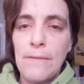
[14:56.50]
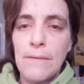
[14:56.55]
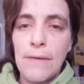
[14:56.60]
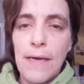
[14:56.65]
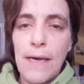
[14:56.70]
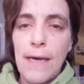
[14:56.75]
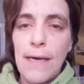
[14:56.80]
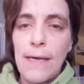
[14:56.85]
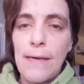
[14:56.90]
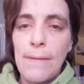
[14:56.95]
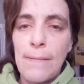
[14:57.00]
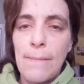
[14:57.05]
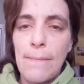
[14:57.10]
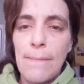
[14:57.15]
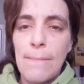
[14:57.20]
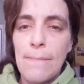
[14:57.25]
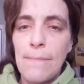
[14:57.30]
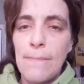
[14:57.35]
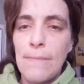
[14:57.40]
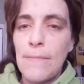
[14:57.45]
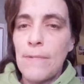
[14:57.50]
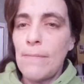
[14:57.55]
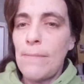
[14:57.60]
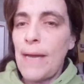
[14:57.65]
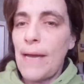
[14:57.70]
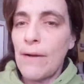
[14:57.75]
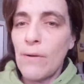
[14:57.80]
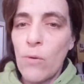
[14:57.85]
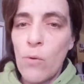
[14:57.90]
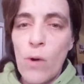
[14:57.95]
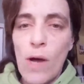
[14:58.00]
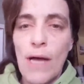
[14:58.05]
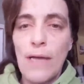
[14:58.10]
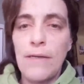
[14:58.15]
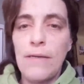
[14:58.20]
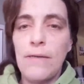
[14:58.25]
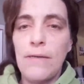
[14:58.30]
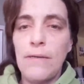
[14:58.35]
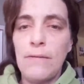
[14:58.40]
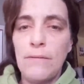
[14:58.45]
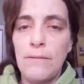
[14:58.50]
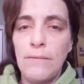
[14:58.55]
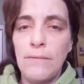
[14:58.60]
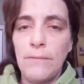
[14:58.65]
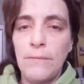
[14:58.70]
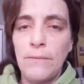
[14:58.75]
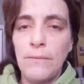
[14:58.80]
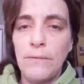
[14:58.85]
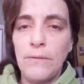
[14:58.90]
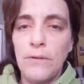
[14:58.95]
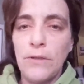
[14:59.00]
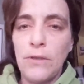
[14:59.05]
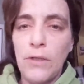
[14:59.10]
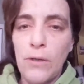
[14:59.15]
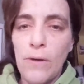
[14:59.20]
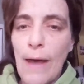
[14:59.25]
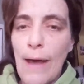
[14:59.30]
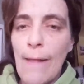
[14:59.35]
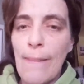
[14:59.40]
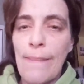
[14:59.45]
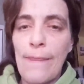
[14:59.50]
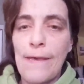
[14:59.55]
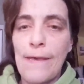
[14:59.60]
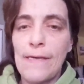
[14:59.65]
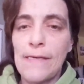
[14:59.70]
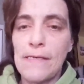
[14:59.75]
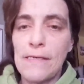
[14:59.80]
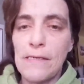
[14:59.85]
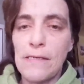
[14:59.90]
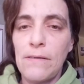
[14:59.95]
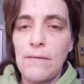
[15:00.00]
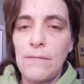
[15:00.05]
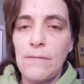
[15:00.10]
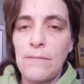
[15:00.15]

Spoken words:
Okay? No matter what, you got this.